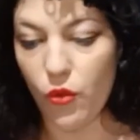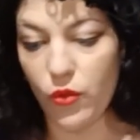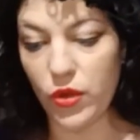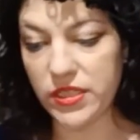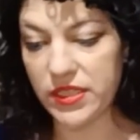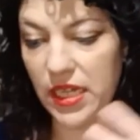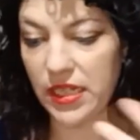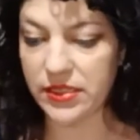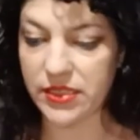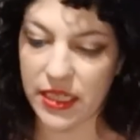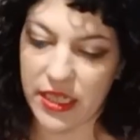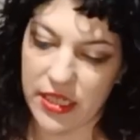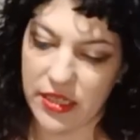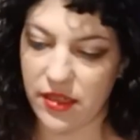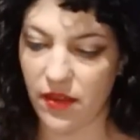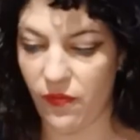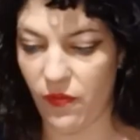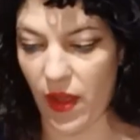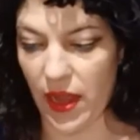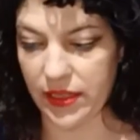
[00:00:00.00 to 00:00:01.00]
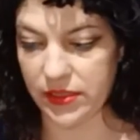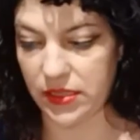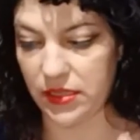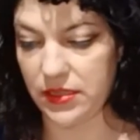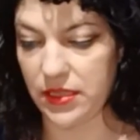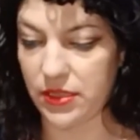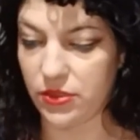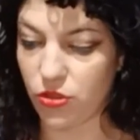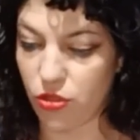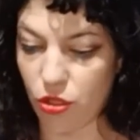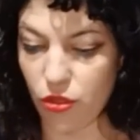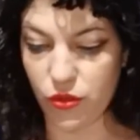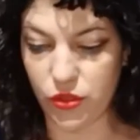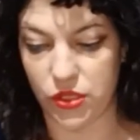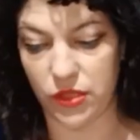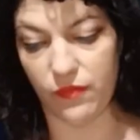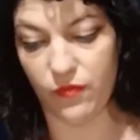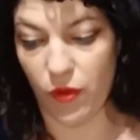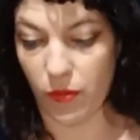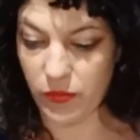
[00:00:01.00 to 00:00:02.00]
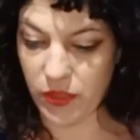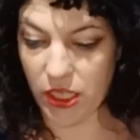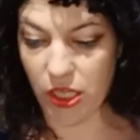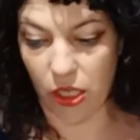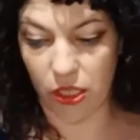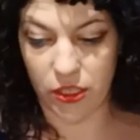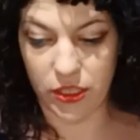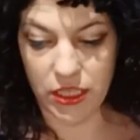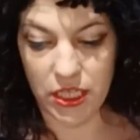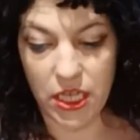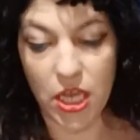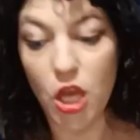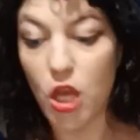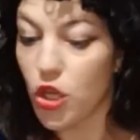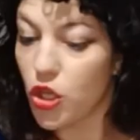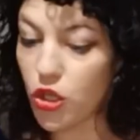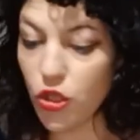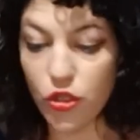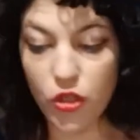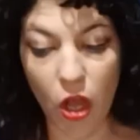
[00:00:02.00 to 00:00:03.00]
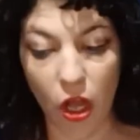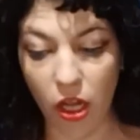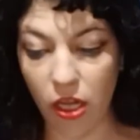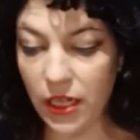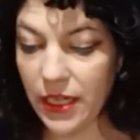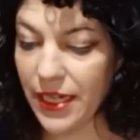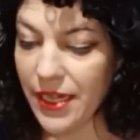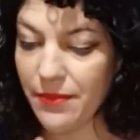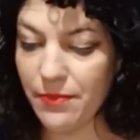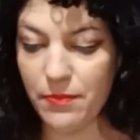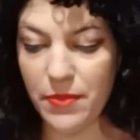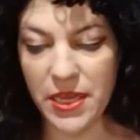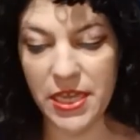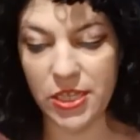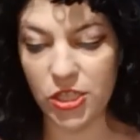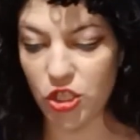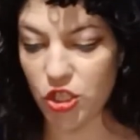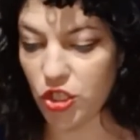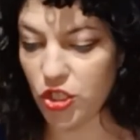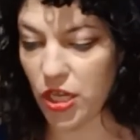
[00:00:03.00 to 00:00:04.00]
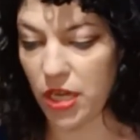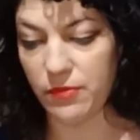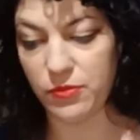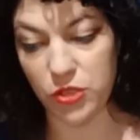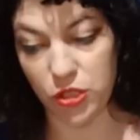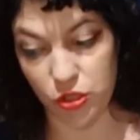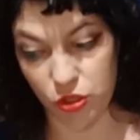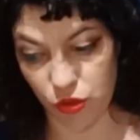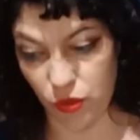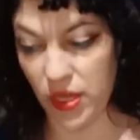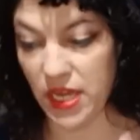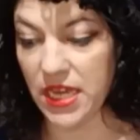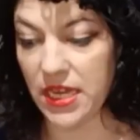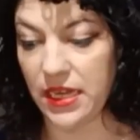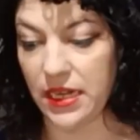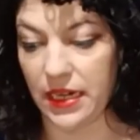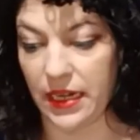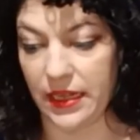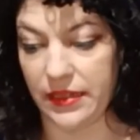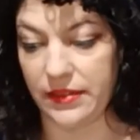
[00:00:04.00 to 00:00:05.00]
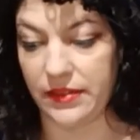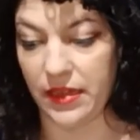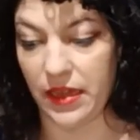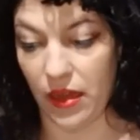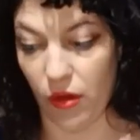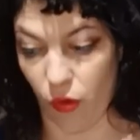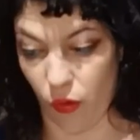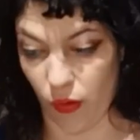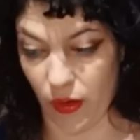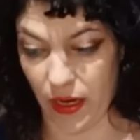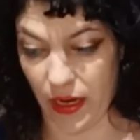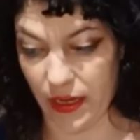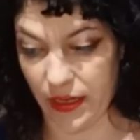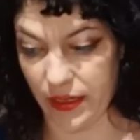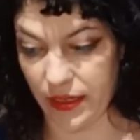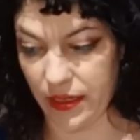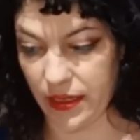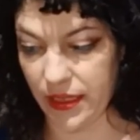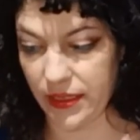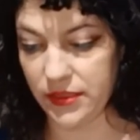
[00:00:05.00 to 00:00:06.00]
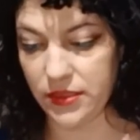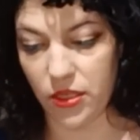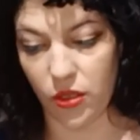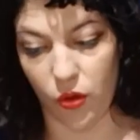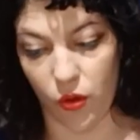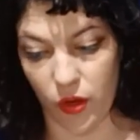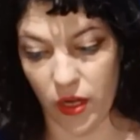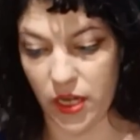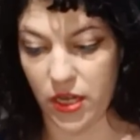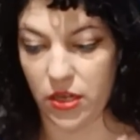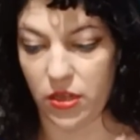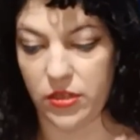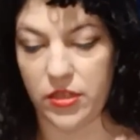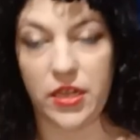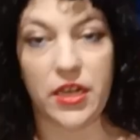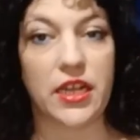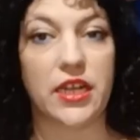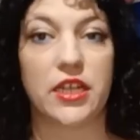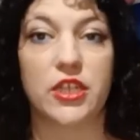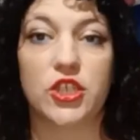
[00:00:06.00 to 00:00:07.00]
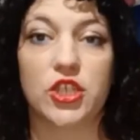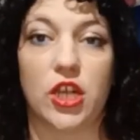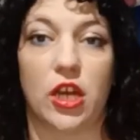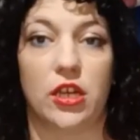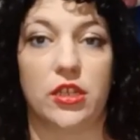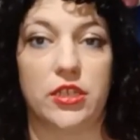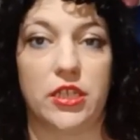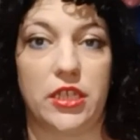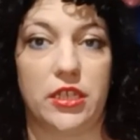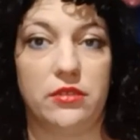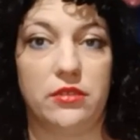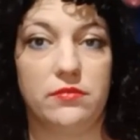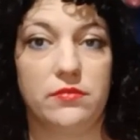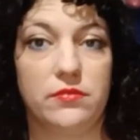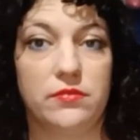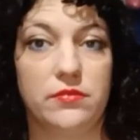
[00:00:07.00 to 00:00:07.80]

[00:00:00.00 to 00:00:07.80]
resulting in the fact that goods from the colony could only be shipped to England or Ireland or another English colony.